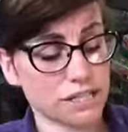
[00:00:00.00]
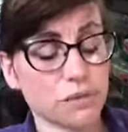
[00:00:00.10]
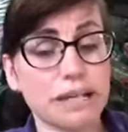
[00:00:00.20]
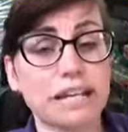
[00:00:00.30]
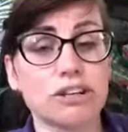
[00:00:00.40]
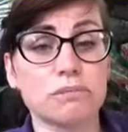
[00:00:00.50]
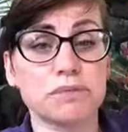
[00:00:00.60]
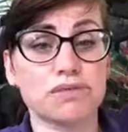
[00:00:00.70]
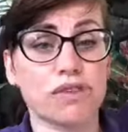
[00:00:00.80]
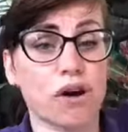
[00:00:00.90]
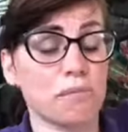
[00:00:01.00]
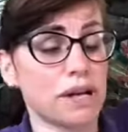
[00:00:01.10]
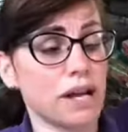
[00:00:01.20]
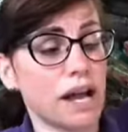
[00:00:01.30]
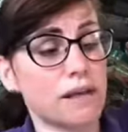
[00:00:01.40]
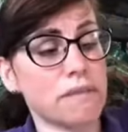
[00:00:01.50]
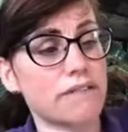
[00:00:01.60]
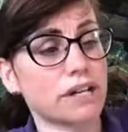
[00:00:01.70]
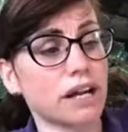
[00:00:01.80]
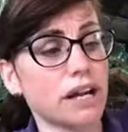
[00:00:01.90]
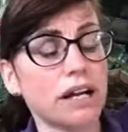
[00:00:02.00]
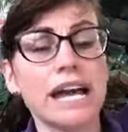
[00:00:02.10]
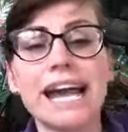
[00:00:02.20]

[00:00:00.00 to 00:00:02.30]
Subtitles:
So he comes from America.